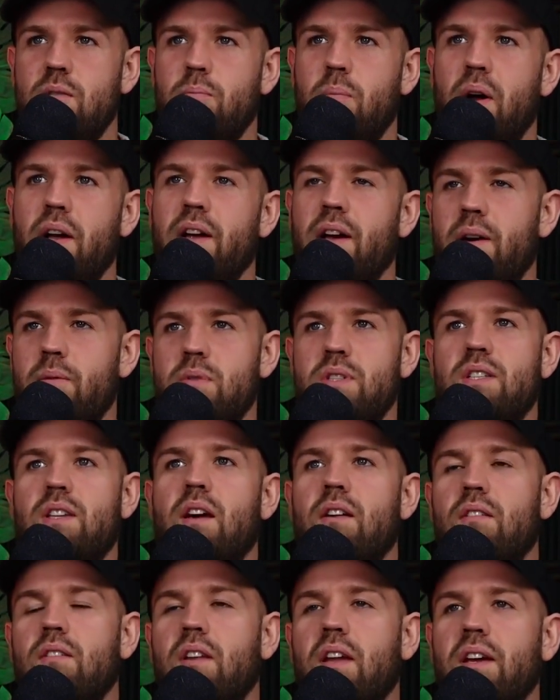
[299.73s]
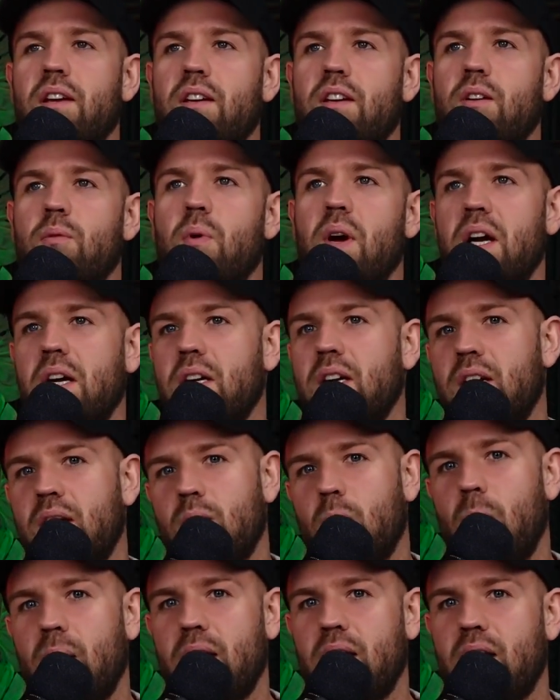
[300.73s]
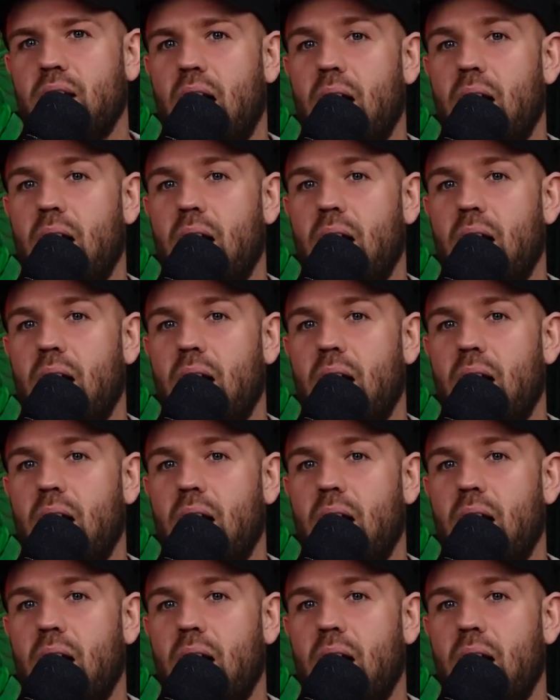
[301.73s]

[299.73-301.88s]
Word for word: But it was de- like you weren't quite.